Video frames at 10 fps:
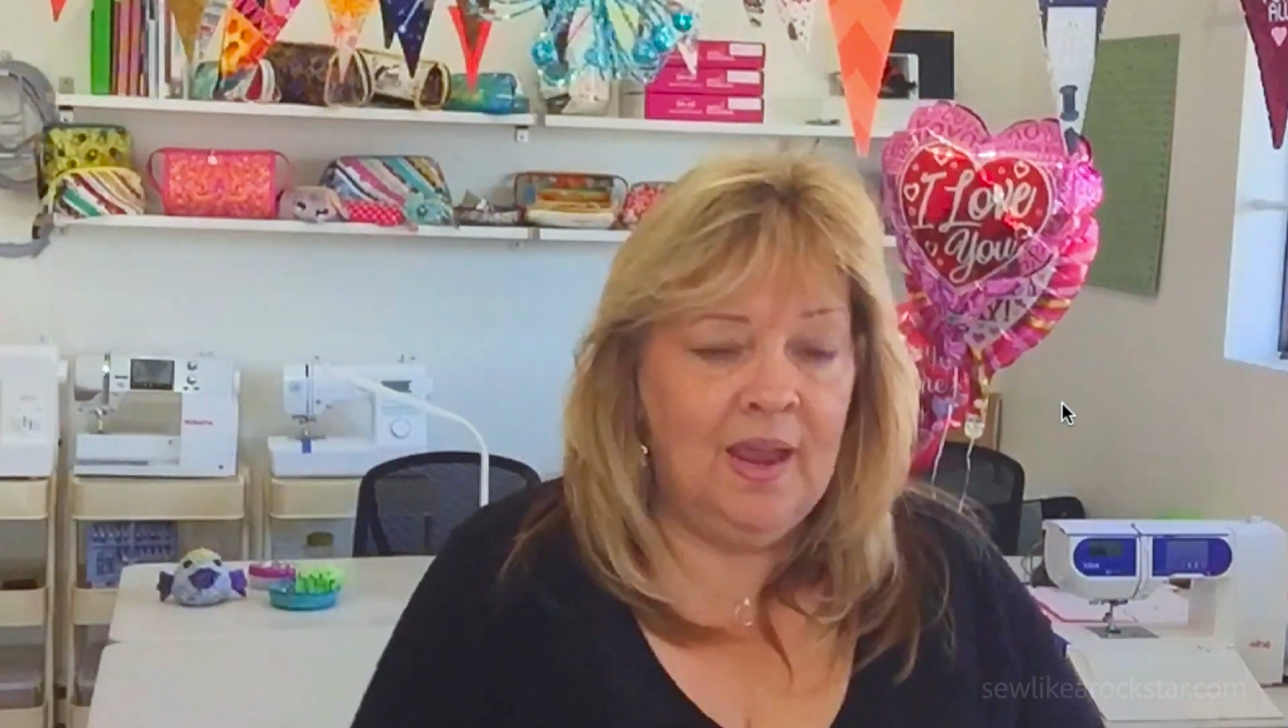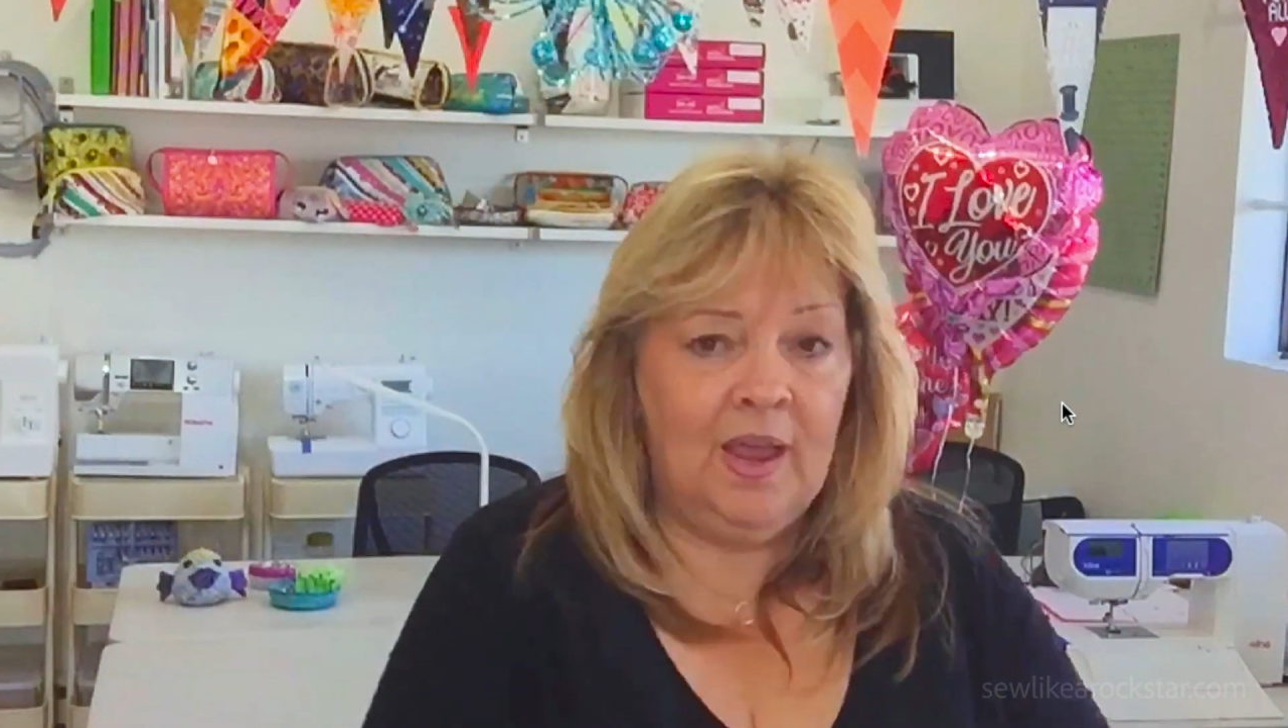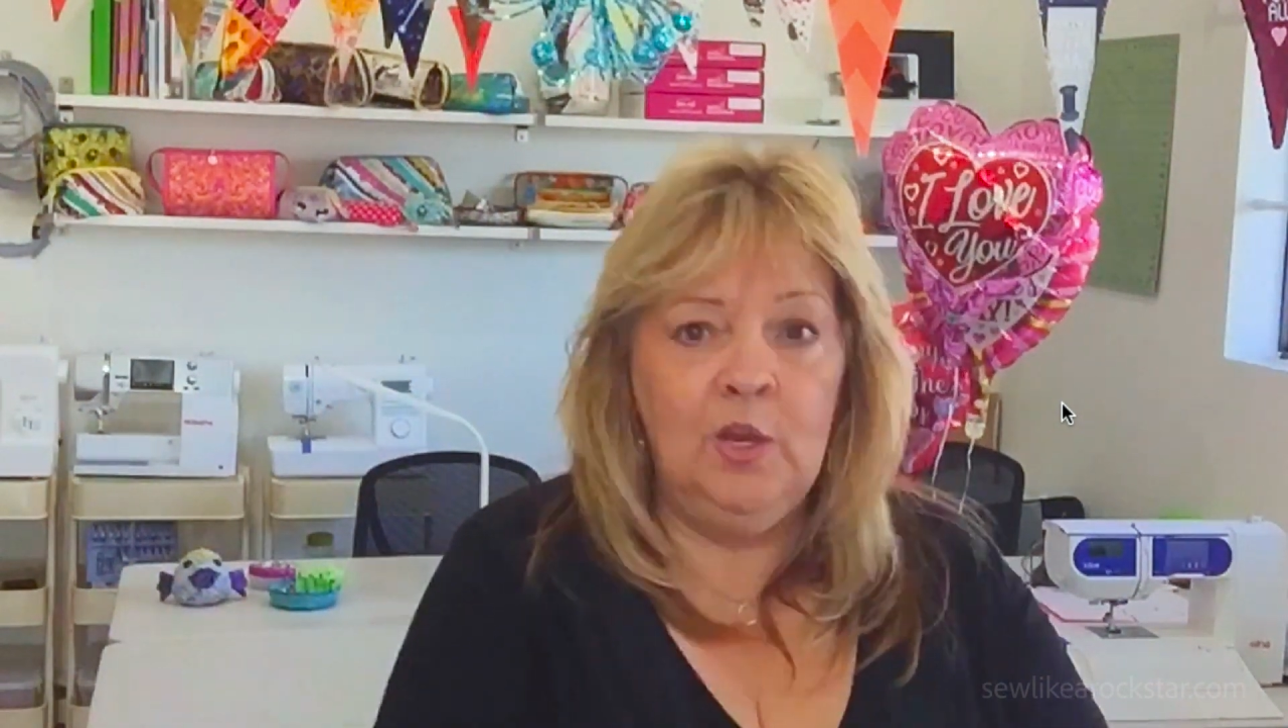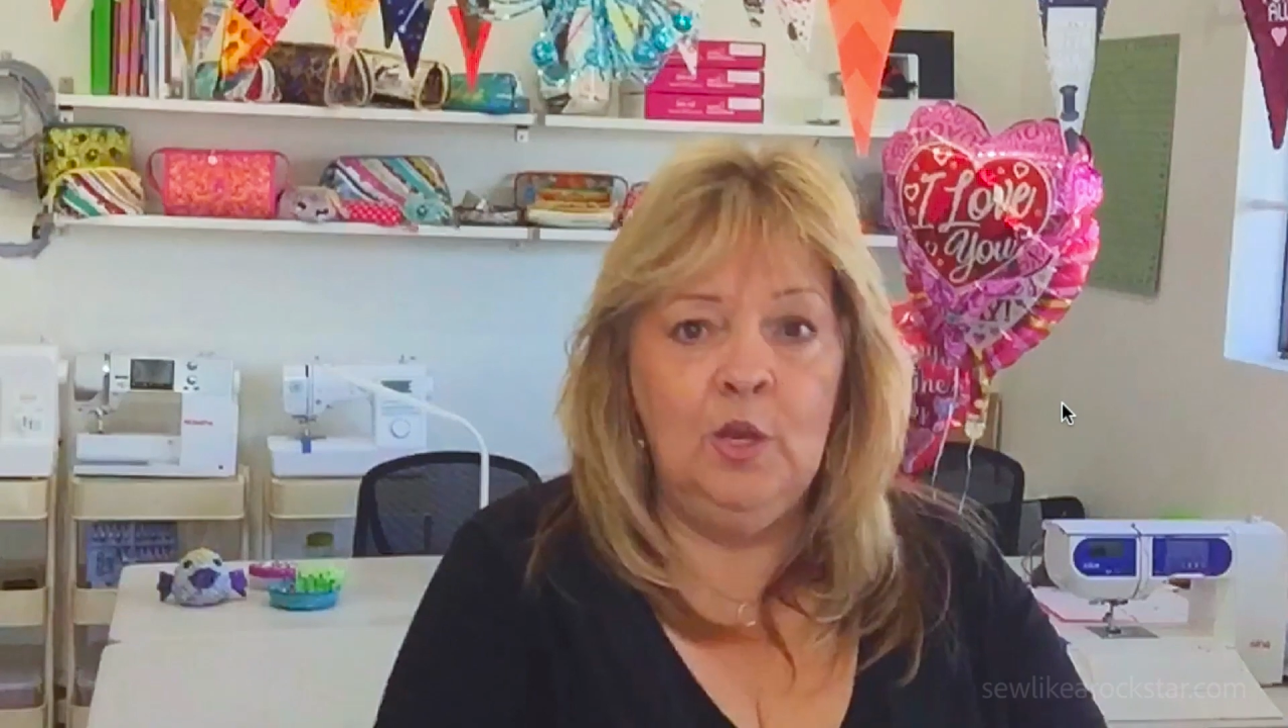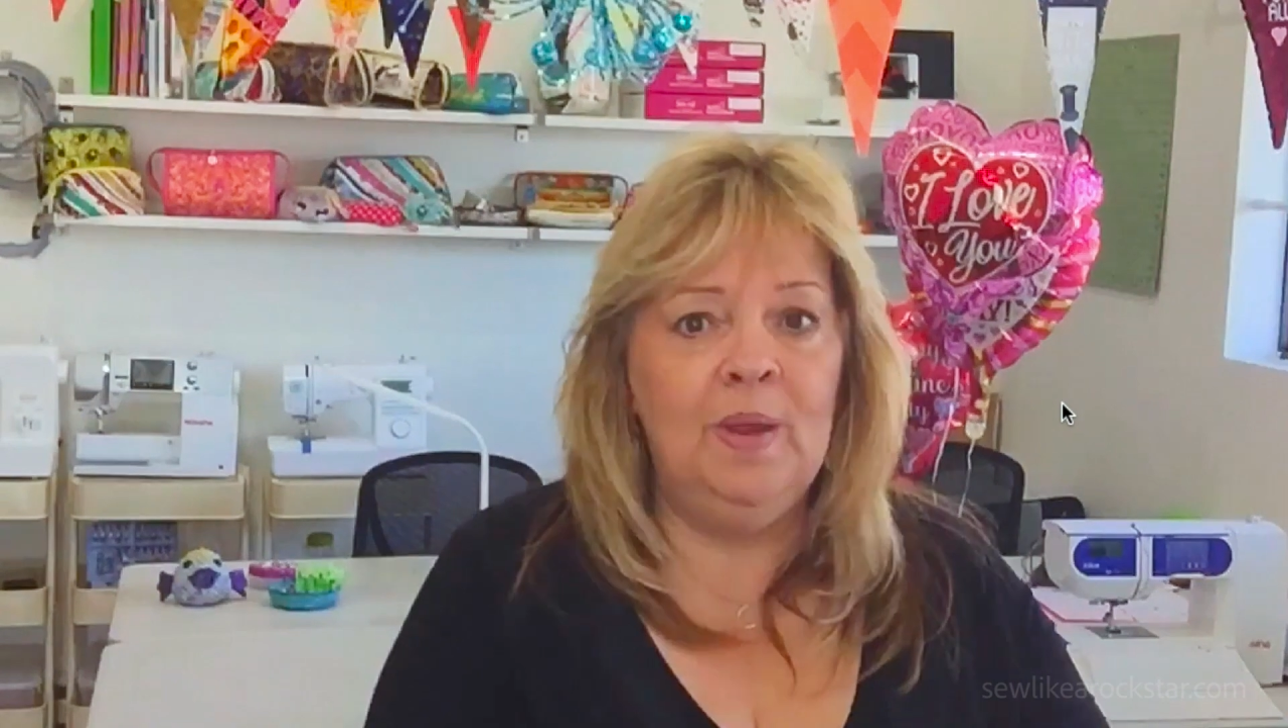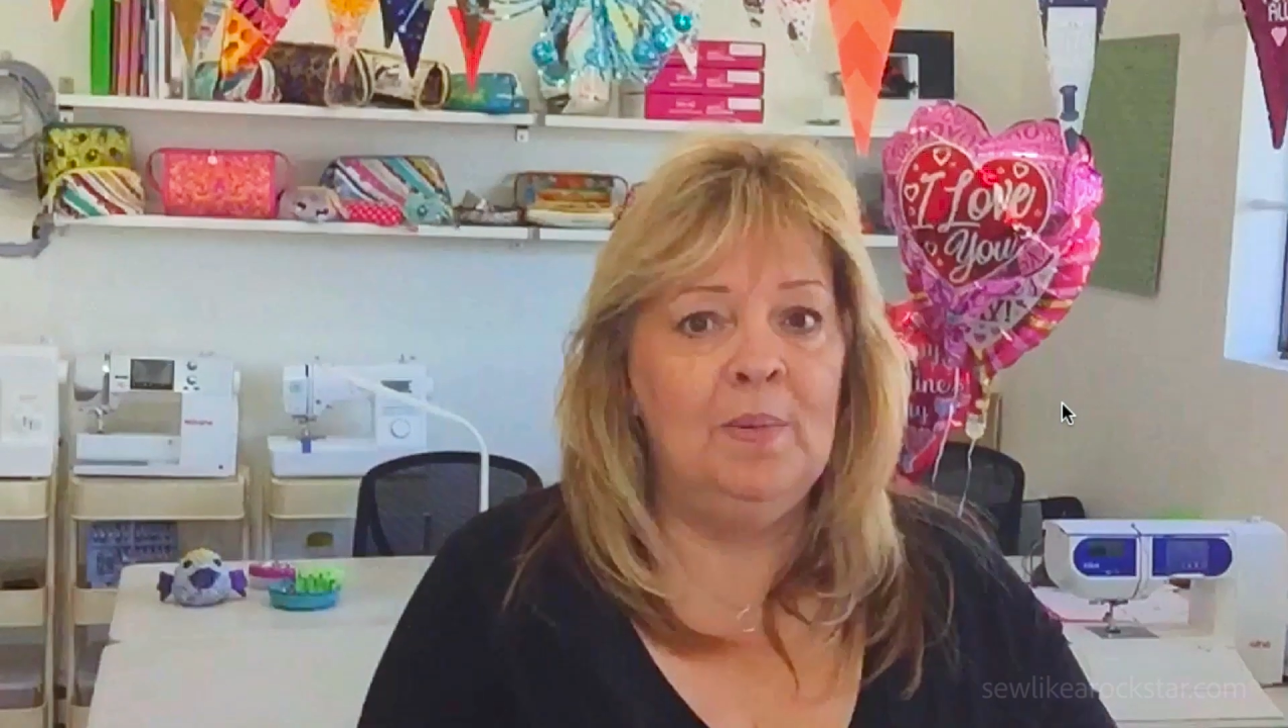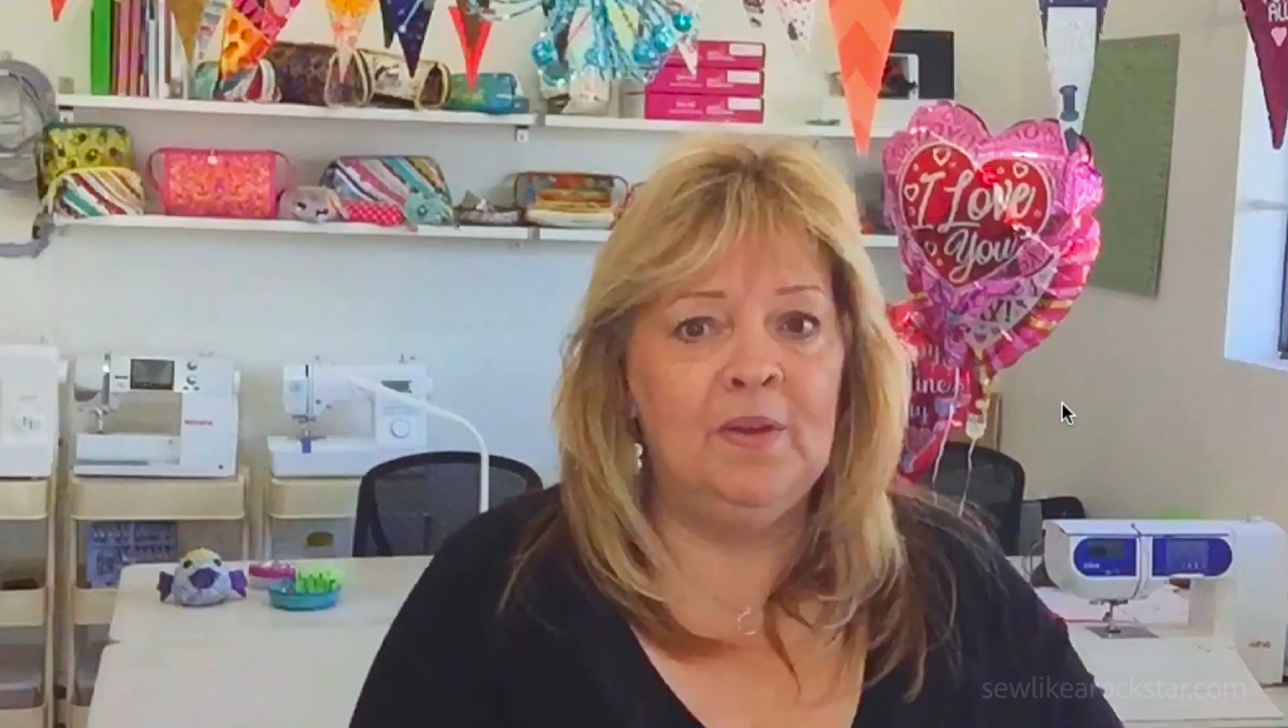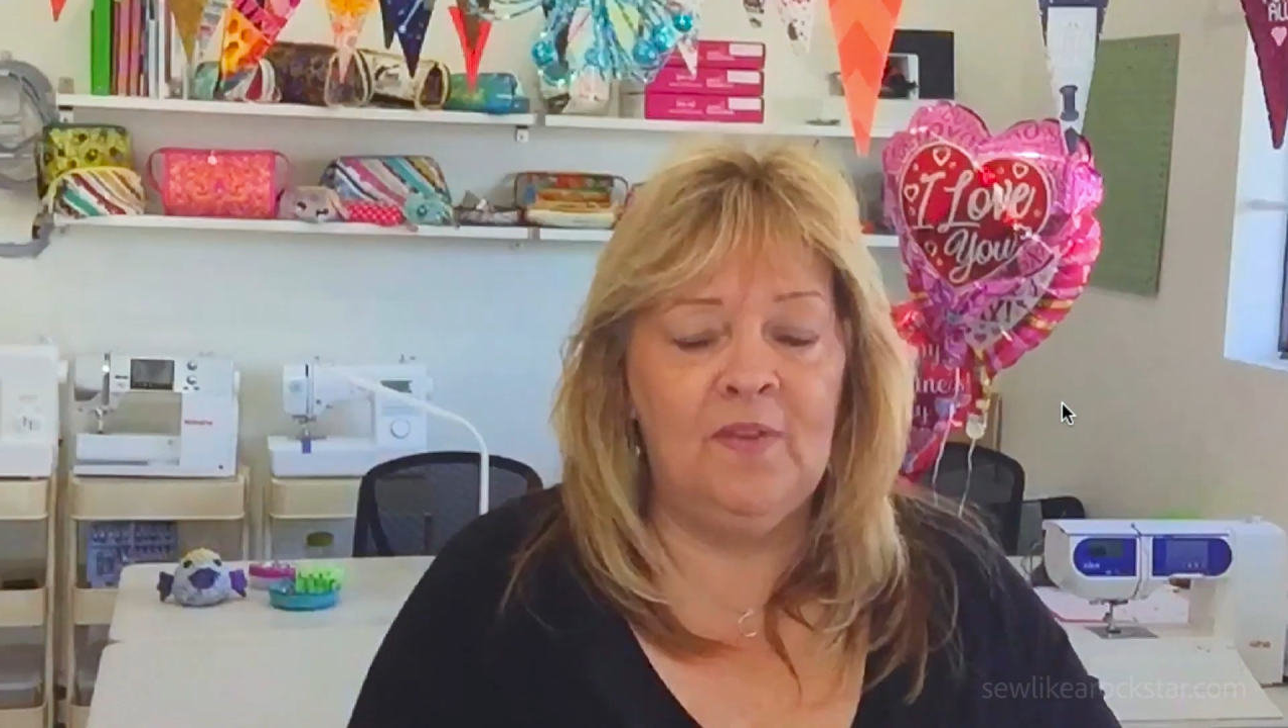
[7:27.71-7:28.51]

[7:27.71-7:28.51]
and you'll be able to